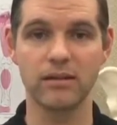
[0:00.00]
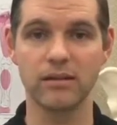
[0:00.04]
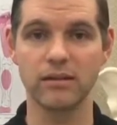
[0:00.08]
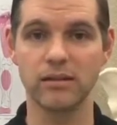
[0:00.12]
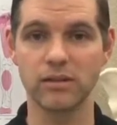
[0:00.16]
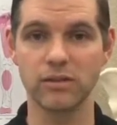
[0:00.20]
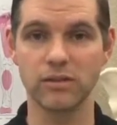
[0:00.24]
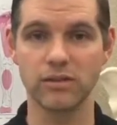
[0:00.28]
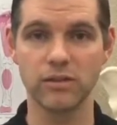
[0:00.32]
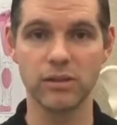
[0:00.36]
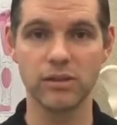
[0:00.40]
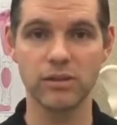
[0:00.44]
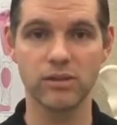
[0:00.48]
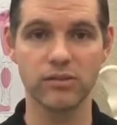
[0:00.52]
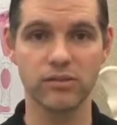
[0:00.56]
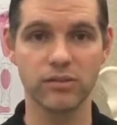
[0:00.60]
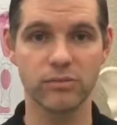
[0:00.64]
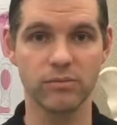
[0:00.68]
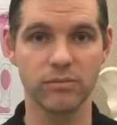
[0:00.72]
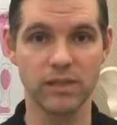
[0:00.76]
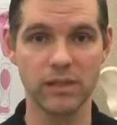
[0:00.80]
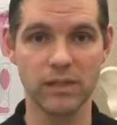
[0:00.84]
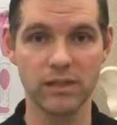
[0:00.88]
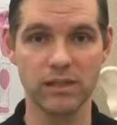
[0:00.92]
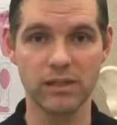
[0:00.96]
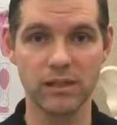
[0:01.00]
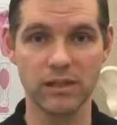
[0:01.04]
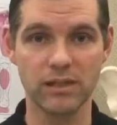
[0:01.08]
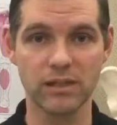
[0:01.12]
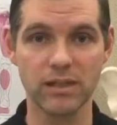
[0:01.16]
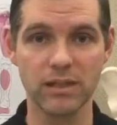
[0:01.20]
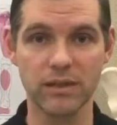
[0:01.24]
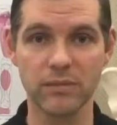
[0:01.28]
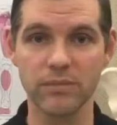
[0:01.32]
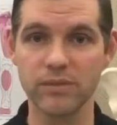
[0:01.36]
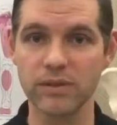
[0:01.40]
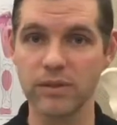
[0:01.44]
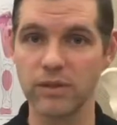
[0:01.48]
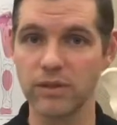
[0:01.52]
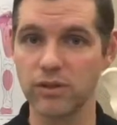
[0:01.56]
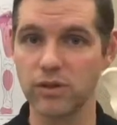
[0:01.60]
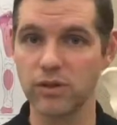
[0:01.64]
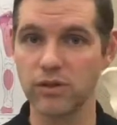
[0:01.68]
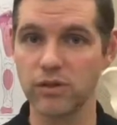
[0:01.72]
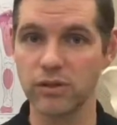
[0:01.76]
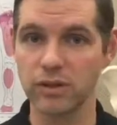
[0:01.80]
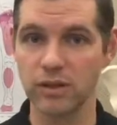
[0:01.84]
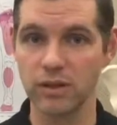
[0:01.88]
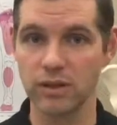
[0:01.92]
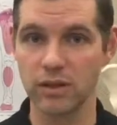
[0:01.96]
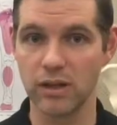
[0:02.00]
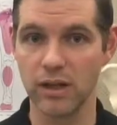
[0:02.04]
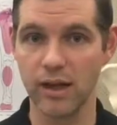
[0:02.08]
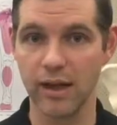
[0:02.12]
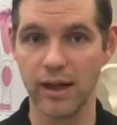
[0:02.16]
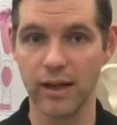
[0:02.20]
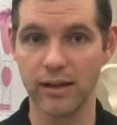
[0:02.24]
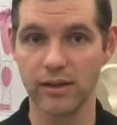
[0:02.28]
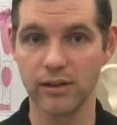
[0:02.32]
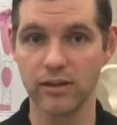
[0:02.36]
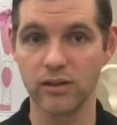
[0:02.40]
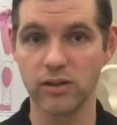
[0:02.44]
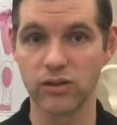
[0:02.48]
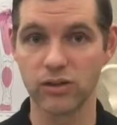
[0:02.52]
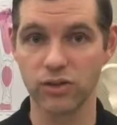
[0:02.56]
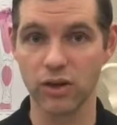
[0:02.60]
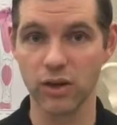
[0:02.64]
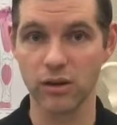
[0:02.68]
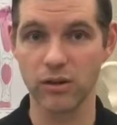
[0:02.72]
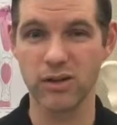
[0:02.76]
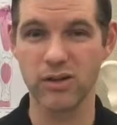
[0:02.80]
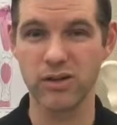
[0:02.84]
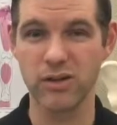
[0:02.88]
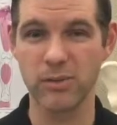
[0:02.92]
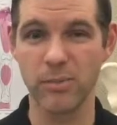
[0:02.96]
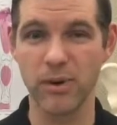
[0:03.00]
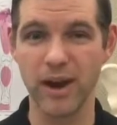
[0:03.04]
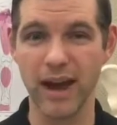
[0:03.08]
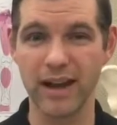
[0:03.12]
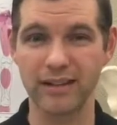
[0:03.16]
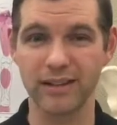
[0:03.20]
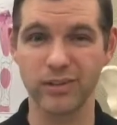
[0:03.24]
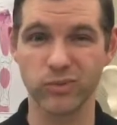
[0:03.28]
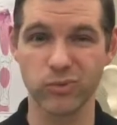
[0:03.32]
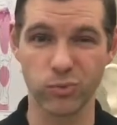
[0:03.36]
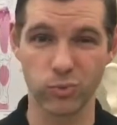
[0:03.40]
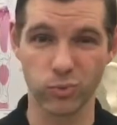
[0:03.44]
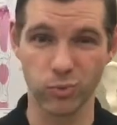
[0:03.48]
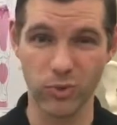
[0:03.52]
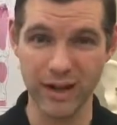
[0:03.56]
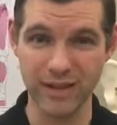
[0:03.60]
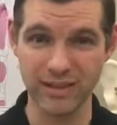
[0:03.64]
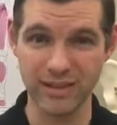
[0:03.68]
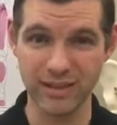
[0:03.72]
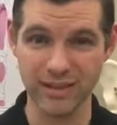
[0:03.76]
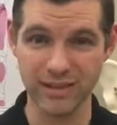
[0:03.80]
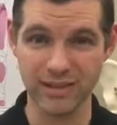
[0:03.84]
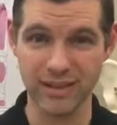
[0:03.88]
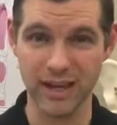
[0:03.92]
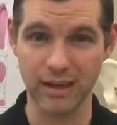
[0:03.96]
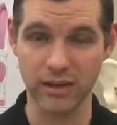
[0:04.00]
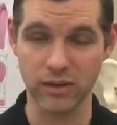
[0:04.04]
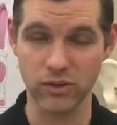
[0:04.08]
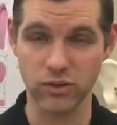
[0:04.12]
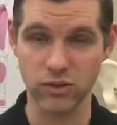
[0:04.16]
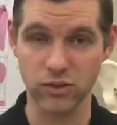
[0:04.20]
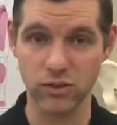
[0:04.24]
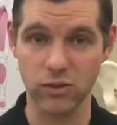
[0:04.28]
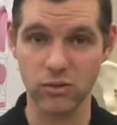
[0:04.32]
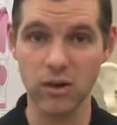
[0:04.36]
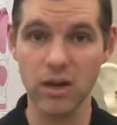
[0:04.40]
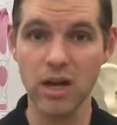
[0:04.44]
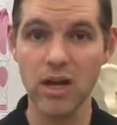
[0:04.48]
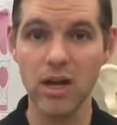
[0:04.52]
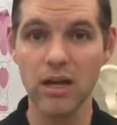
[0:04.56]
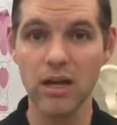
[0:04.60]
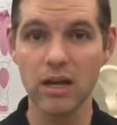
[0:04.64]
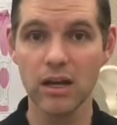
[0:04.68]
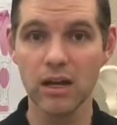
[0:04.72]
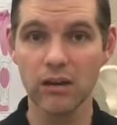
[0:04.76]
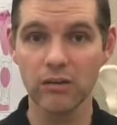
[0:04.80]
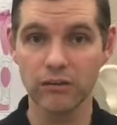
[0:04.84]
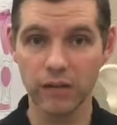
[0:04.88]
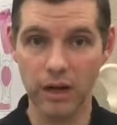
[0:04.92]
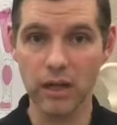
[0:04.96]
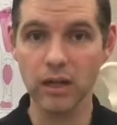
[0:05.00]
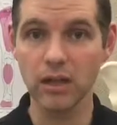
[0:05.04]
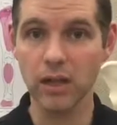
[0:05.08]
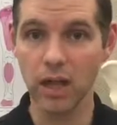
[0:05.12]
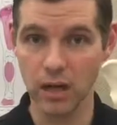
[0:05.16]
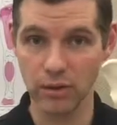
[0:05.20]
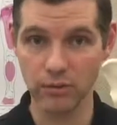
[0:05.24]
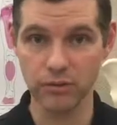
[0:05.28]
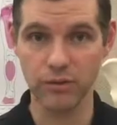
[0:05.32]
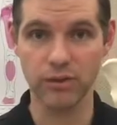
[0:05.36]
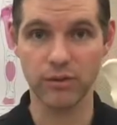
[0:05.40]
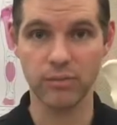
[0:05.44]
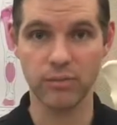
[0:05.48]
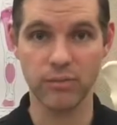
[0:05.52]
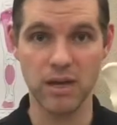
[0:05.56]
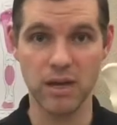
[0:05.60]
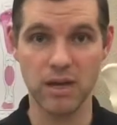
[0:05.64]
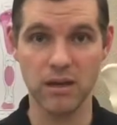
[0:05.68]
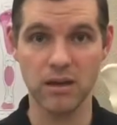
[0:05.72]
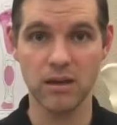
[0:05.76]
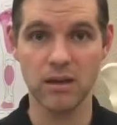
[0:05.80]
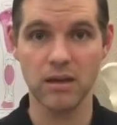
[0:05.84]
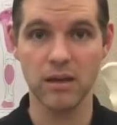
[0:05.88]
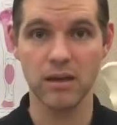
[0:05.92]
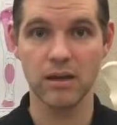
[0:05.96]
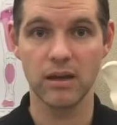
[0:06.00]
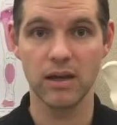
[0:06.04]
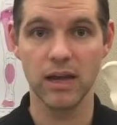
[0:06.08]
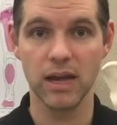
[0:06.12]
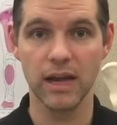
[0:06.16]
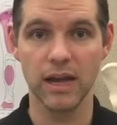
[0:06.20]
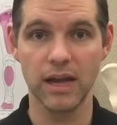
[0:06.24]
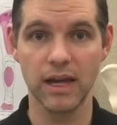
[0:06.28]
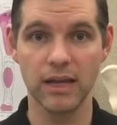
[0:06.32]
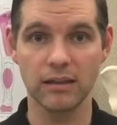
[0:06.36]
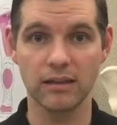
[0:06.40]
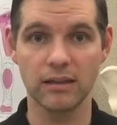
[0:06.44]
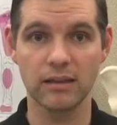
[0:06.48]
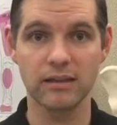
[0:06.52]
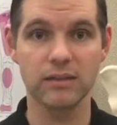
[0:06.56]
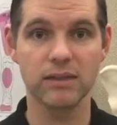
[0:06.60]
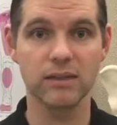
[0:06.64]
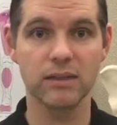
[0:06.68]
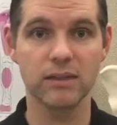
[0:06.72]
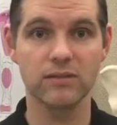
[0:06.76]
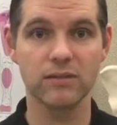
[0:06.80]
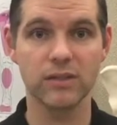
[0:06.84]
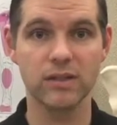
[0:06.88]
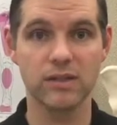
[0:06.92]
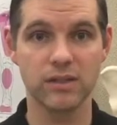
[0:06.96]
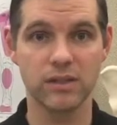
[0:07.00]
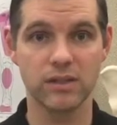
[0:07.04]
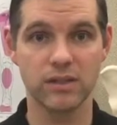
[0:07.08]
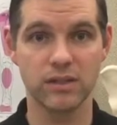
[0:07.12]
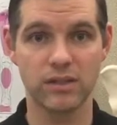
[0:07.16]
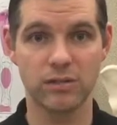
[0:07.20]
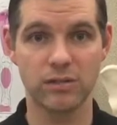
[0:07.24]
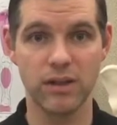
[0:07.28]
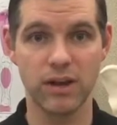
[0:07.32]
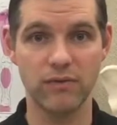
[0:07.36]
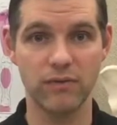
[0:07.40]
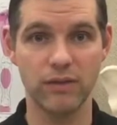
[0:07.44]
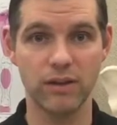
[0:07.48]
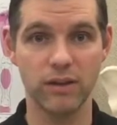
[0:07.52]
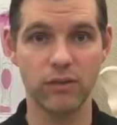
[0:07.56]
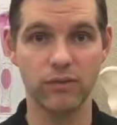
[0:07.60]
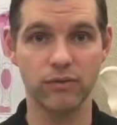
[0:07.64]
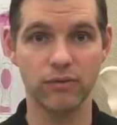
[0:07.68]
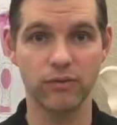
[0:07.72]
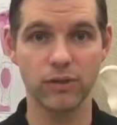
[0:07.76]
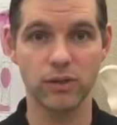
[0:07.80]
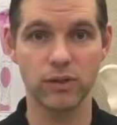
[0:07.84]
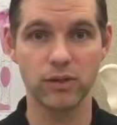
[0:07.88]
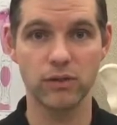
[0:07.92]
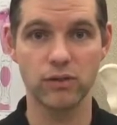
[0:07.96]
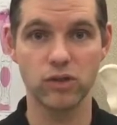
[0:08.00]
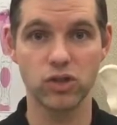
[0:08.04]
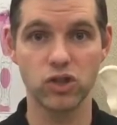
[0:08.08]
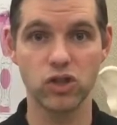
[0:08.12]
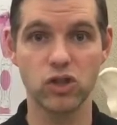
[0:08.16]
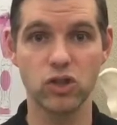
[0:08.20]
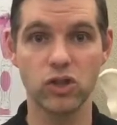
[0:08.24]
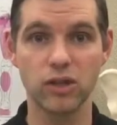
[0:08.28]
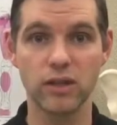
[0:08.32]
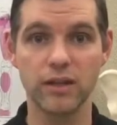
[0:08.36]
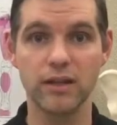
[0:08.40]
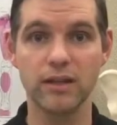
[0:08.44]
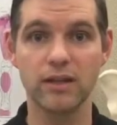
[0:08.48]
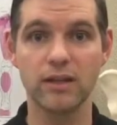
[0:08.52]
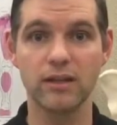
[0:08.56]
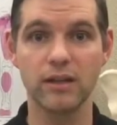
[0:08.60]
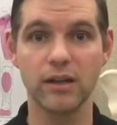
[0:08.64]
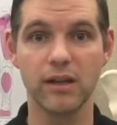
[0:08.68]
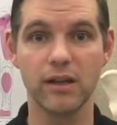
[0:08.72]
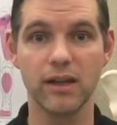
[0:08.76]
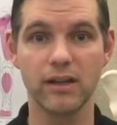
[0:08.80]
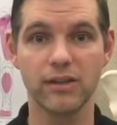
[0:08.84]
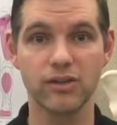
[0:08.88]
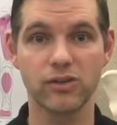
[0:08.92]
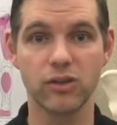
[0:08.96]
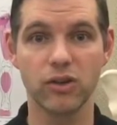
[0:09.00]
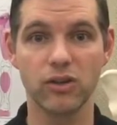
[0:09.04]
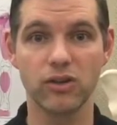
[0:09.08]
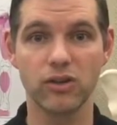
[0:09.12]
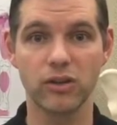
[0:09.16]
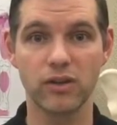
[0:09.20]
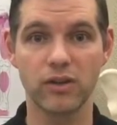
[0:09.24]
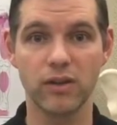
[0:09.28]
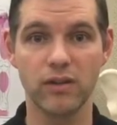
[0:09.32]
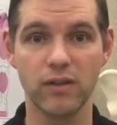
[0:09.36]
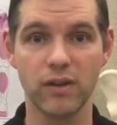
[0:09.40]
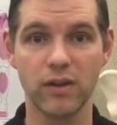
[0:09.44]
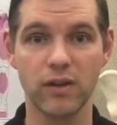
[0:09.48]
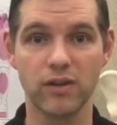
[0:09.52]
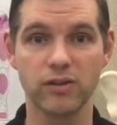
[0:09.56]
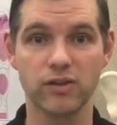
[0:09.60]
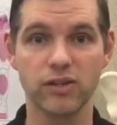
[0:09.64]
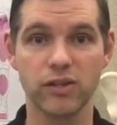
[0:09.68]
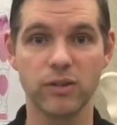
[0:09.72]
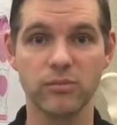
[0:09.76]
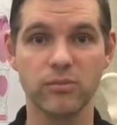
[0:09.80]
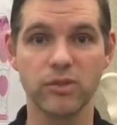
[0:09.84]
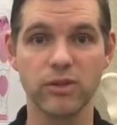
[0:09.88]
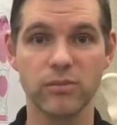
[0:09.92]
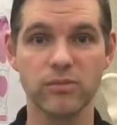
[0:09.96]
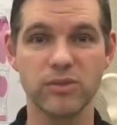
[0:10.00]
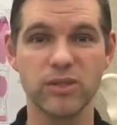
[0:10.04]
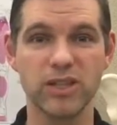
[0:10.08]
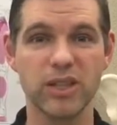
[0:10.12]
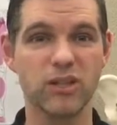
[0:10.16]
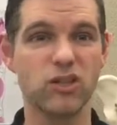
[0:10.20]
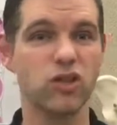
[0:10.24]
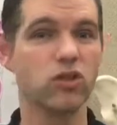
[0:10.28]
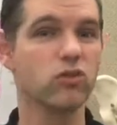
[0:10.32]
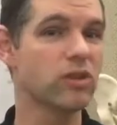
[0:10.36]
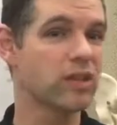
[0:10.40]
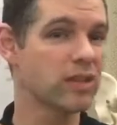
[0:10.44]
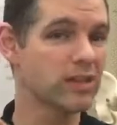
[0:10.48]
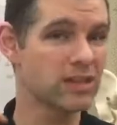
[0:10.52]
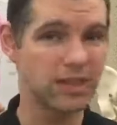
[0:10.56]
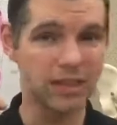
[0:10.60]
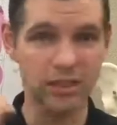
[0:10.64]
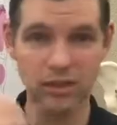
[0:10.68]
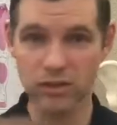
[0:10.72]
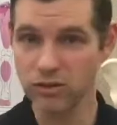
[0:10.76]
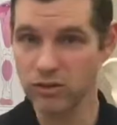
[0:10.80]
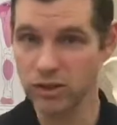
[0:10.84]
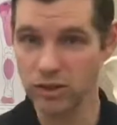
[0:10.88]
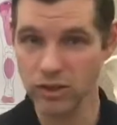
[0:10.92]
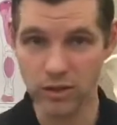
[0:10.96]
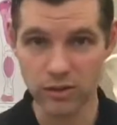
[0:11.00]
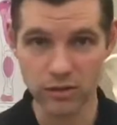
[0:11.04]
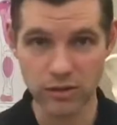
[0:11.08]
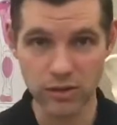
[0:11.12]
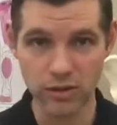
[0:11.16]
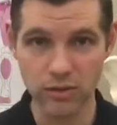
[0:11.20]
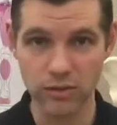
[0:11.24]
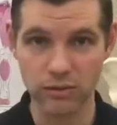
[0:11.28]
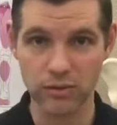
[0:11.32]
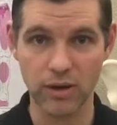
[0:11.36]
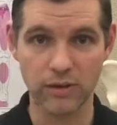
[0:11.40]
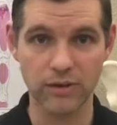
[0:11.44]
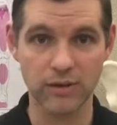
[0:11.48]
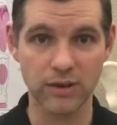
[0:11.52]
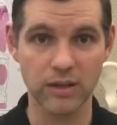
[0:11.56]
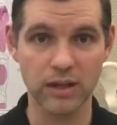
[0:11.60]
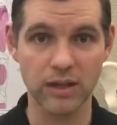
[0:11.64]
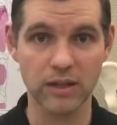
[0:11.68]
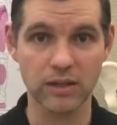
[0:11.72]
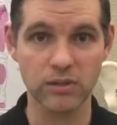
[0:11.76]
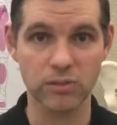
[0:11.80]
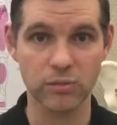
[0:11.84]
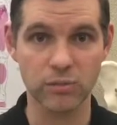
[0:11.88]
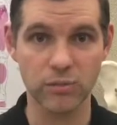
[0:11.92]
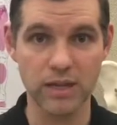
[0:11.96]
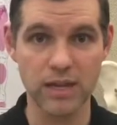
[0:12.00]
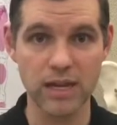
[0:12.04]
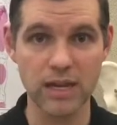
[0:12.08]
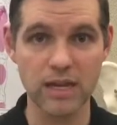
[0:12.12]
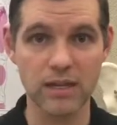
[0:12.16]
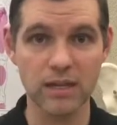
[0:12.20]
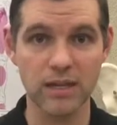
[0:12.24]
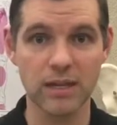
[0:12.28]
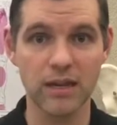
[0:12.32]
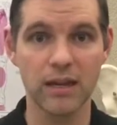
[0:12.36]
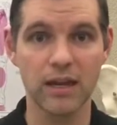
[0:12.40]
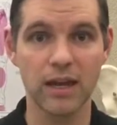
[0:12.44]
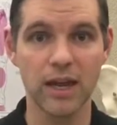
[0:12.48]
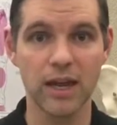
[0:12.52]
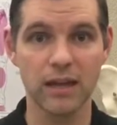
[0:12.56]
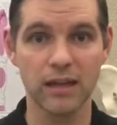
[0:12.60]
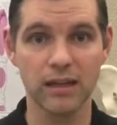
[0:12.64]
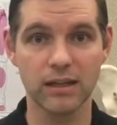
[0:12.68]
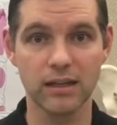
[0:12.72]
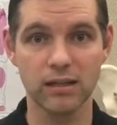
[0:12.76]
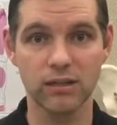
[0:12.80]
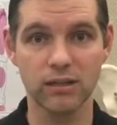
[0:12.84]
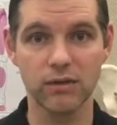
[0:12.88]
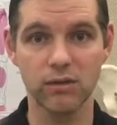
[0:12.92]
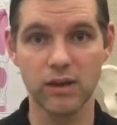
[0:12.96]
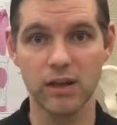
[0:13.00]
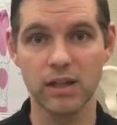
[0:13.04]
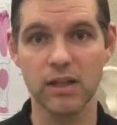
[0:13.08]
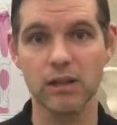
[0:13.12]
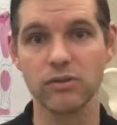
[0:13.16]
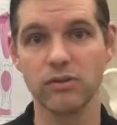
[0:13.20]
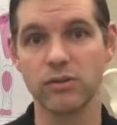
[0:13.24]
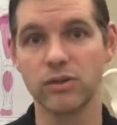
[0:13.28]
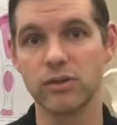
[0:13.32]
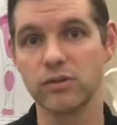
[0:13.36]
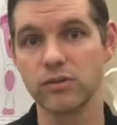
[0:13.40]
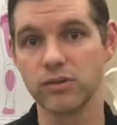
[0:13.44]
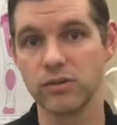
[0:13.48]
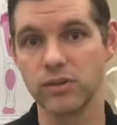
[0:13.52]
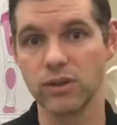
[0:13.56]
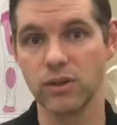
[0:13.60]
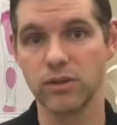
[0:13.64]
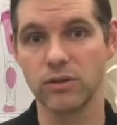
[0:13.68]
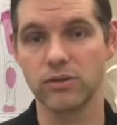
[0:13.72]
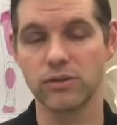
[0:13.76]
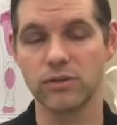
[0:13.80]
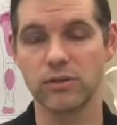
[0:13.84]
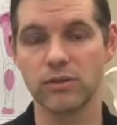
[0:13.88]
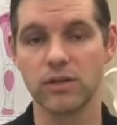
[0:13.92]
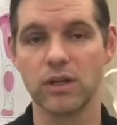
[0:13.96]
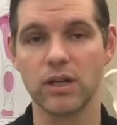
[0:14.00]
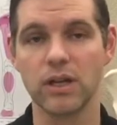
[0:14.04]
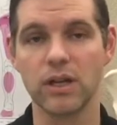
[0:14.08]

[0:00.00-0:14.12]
And so these are some easy tips that you can start to practice right this second. So follow along with me and let's see if this is the right video for you. It should start to alleviate your symptoms, and you continue to do it throughout the next week and it can greatly reduce those.